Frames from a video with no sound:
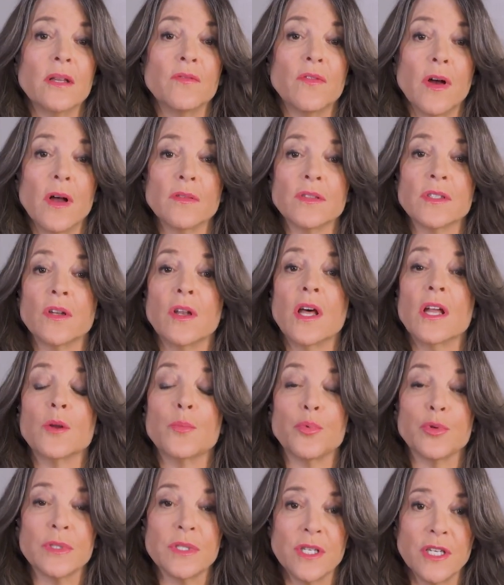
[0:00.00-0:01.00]
involves a lot
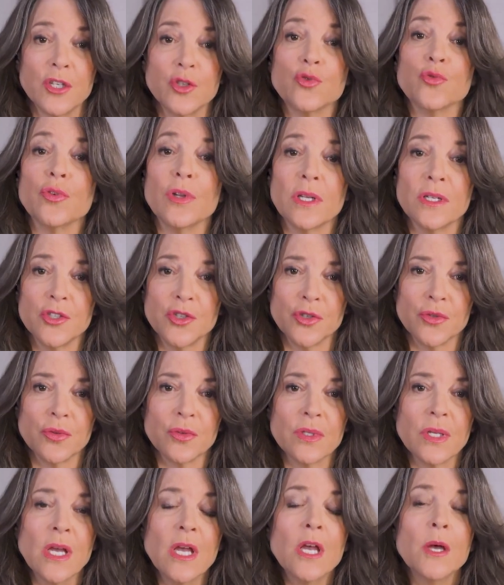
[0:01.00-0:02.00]
of procedural
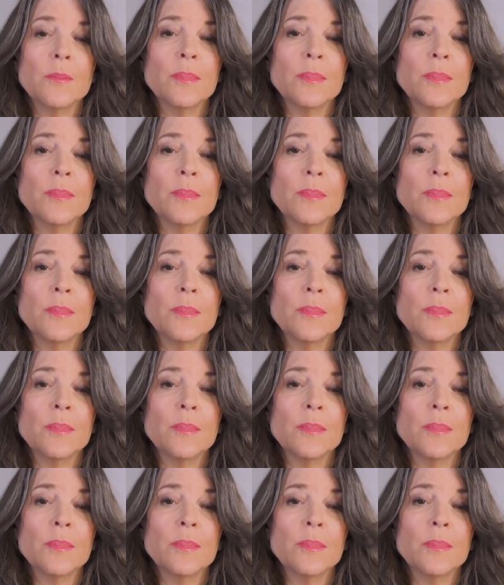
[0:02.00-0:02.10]
issues.